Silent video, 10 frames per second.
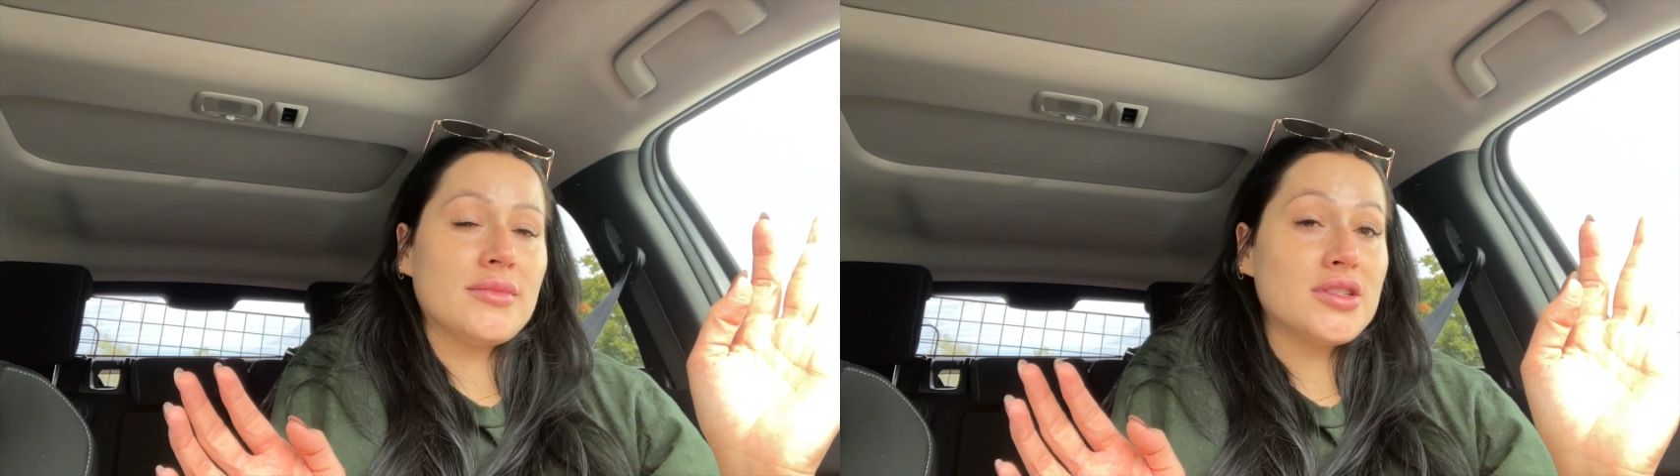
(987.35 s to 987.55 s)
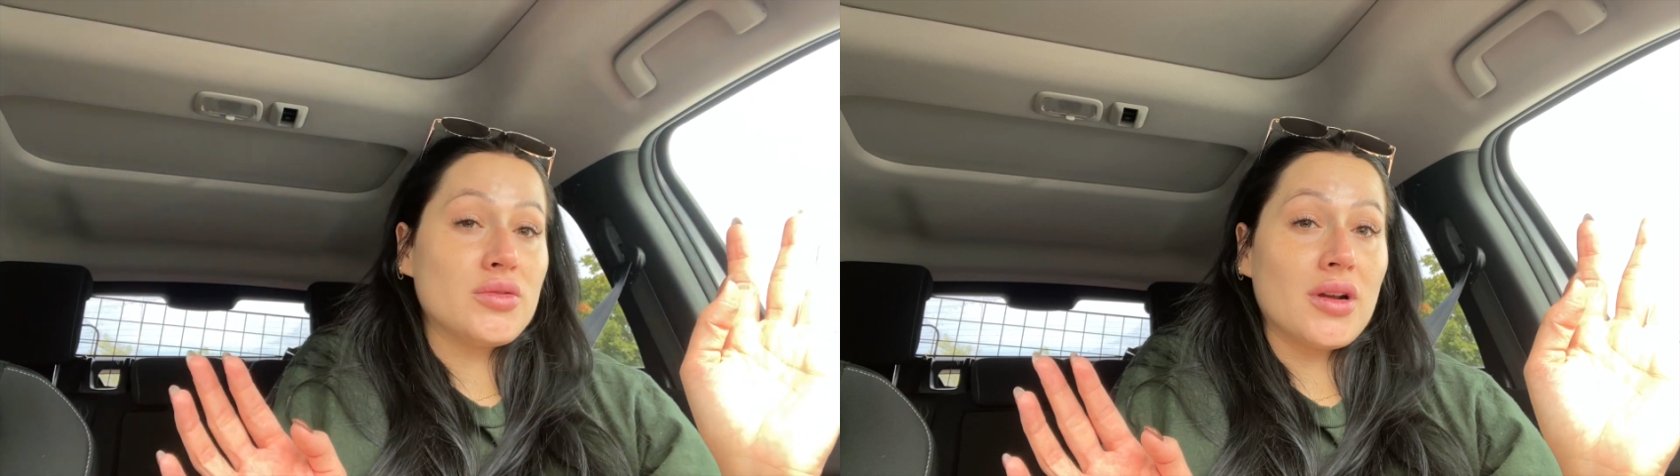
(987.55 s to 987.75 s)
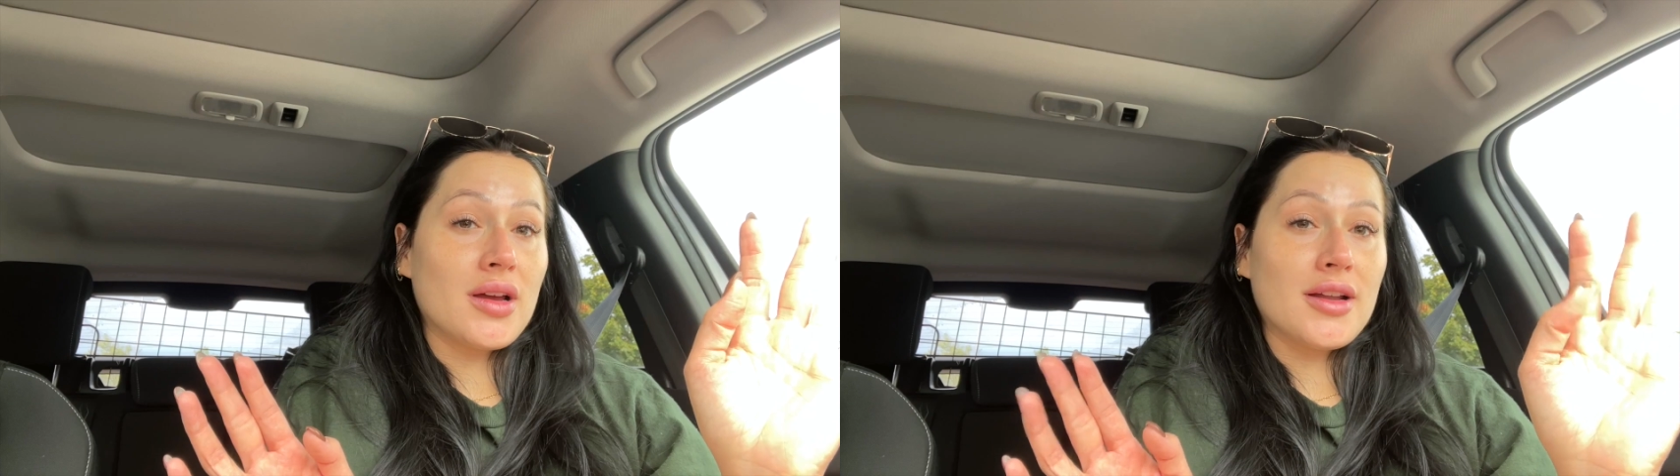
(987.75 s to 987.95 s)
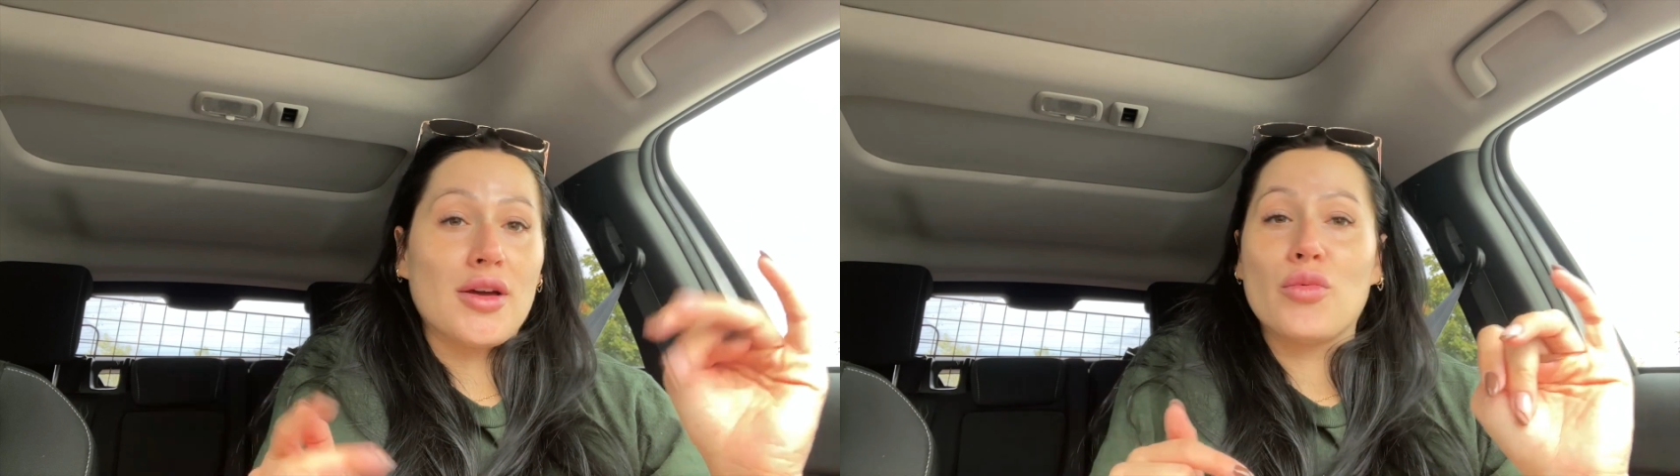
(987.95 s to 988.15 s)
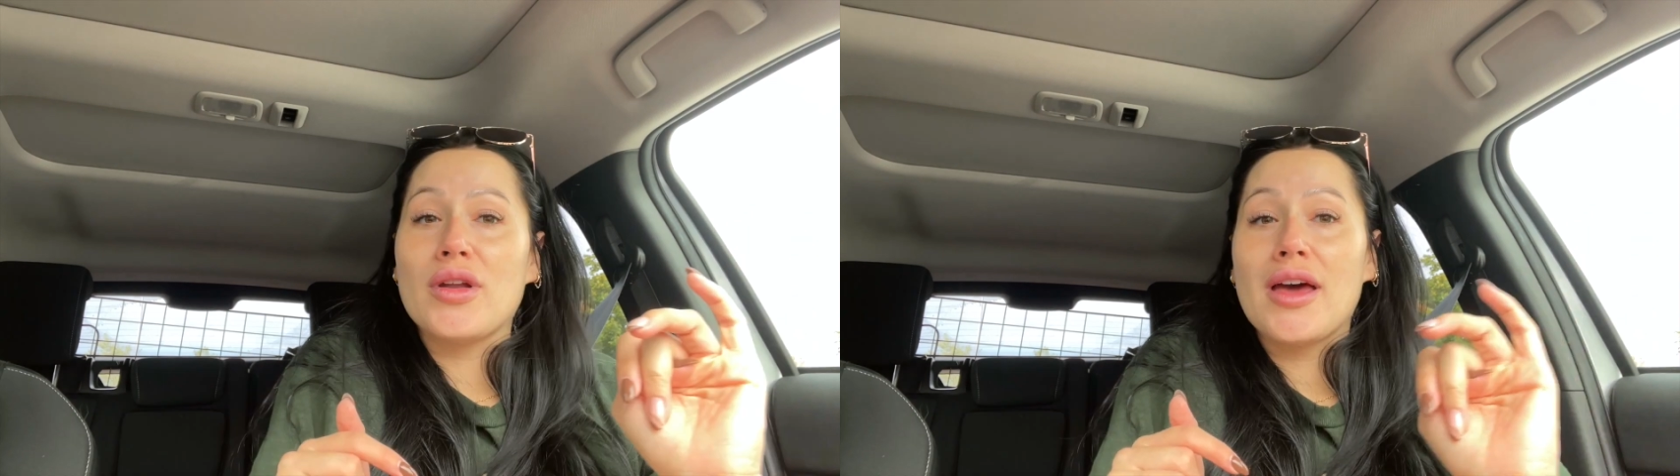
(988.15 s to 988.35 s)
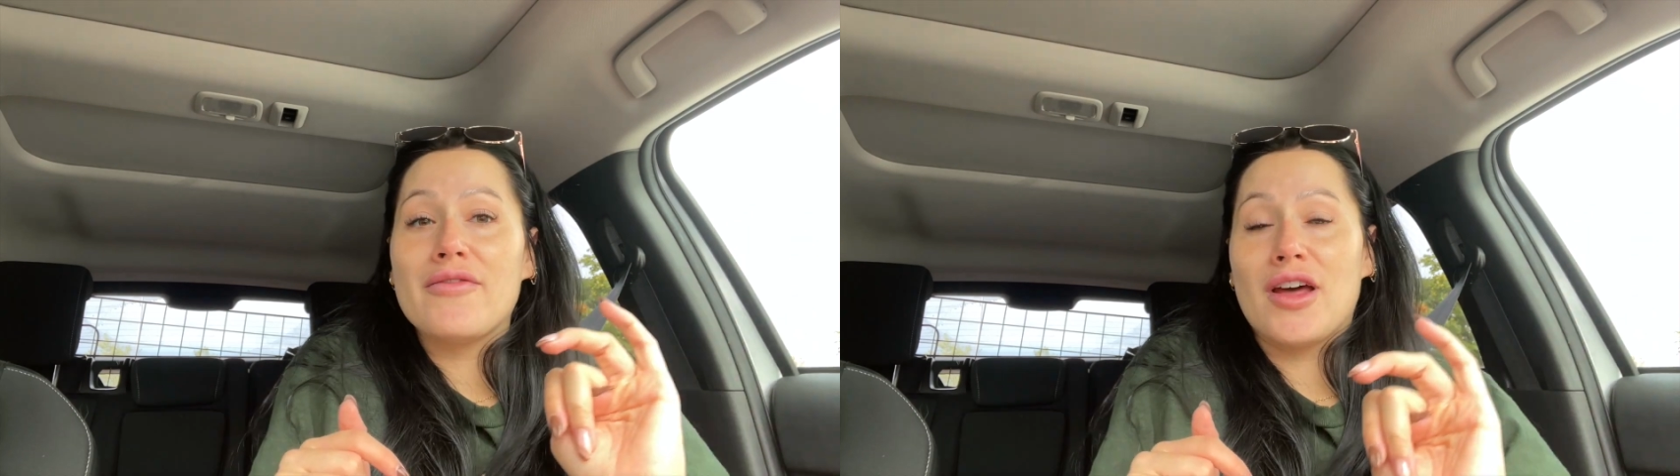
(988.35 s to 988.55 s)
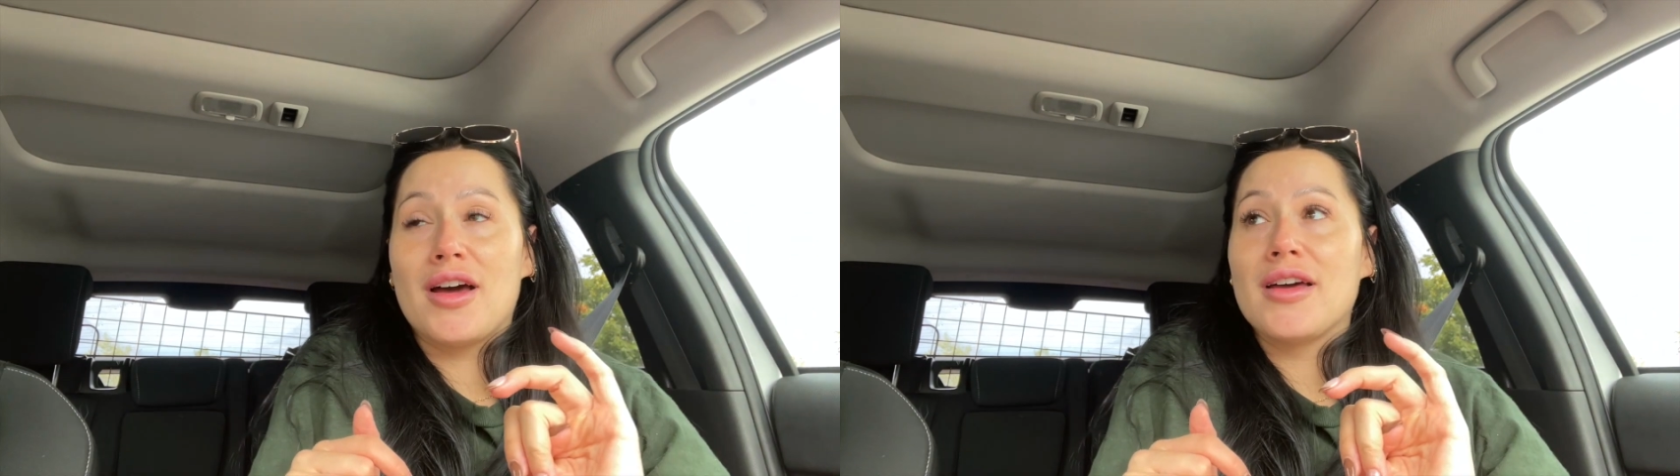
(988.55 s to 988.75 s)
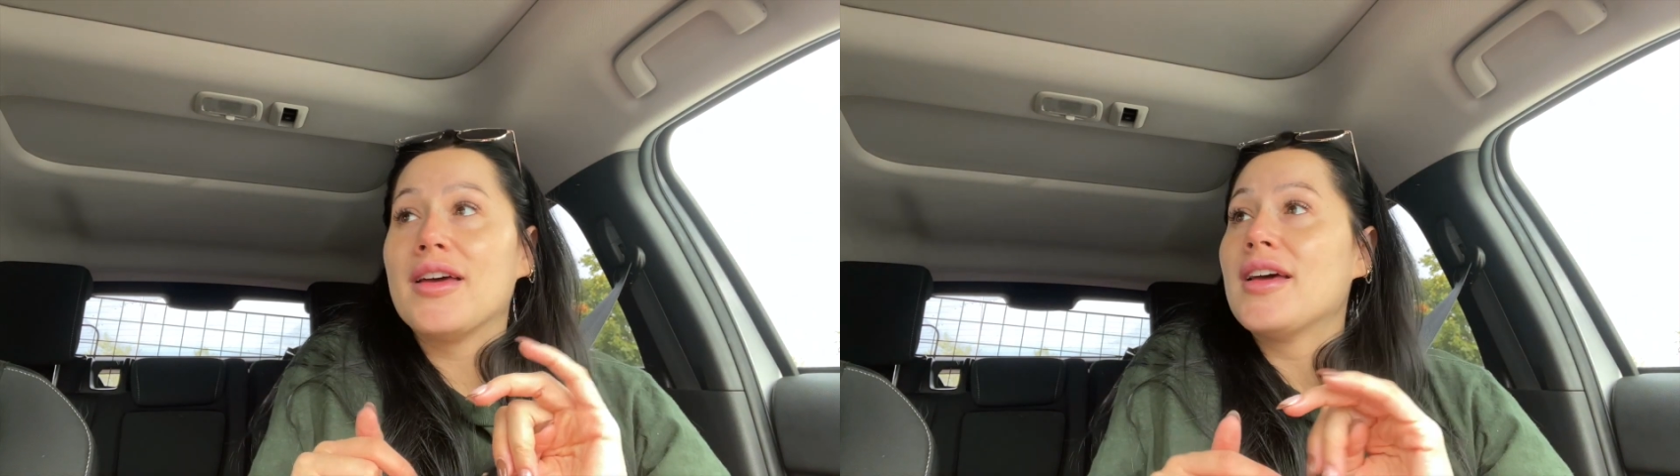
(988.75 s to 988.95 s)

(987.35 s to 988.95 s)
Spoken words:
I swear to God, I would have not,